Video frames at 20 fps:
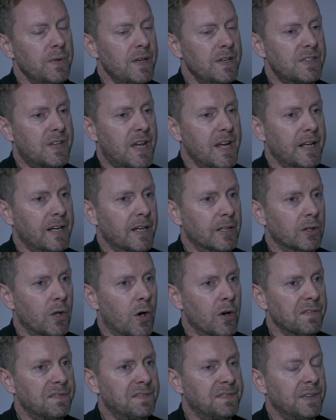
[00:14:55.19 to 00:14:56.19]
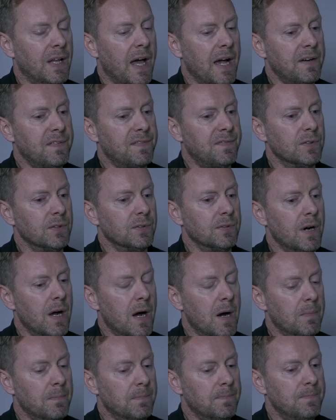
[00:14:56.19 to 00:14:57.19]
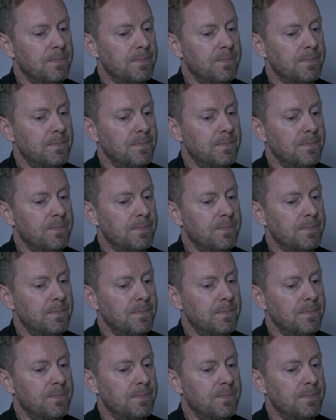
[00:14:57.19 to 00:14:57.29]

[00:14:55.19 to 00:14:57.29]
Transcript: He's getting a lot of flack for um,